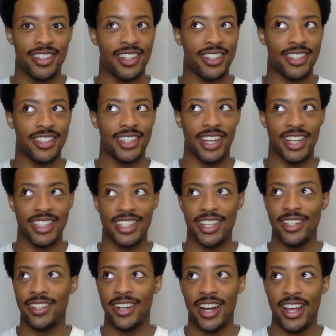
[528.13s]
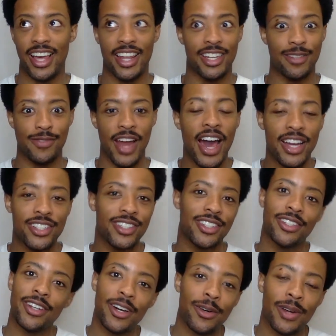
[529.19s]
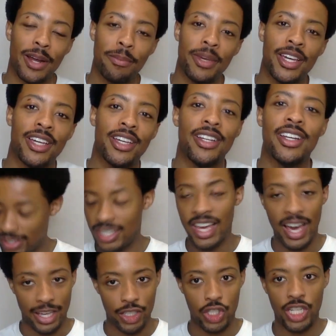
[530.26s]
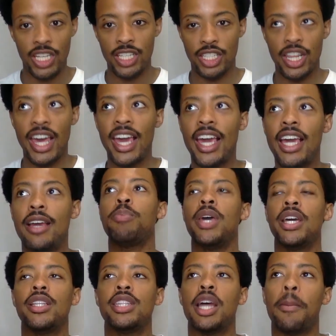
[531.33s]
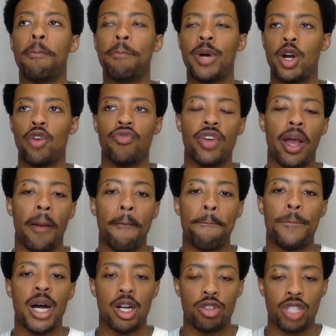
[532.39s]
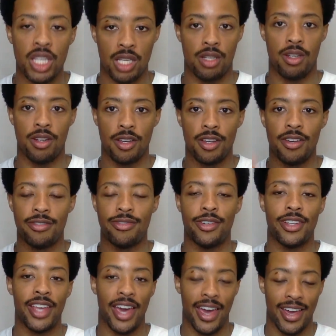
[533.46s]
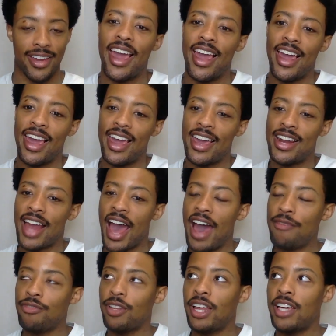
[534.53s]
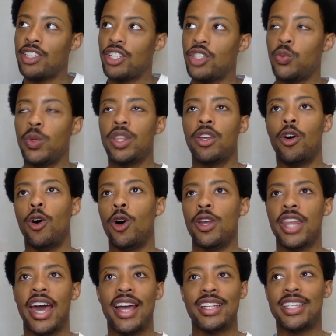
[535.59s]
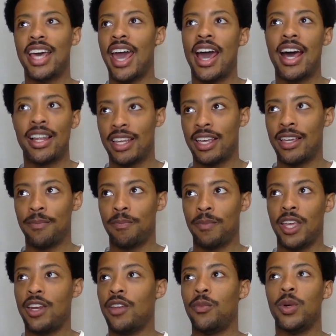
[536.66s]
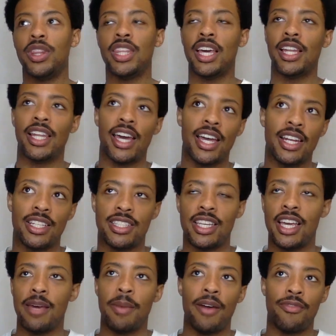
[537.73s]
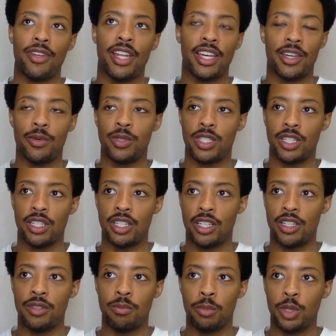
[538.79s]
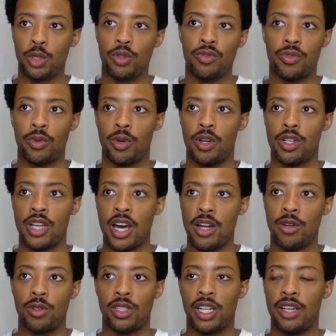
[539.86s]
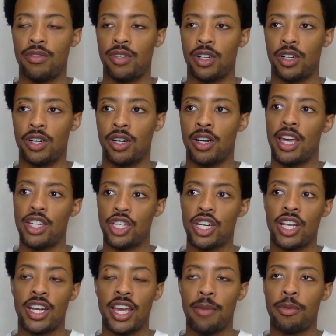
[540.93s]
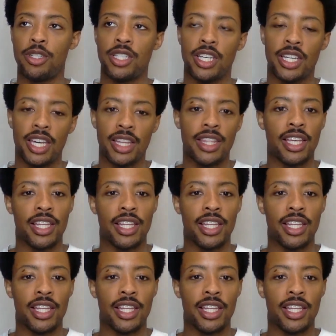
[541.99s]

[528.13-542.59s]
Should I tell her I love Naja? You know what I mean? Yes, they picked the perfect person for that. And I feel like, just with all that talent, and then with the Atlanta team, I feel like it was a good move for Donald Glover and Janine Neighbors to get the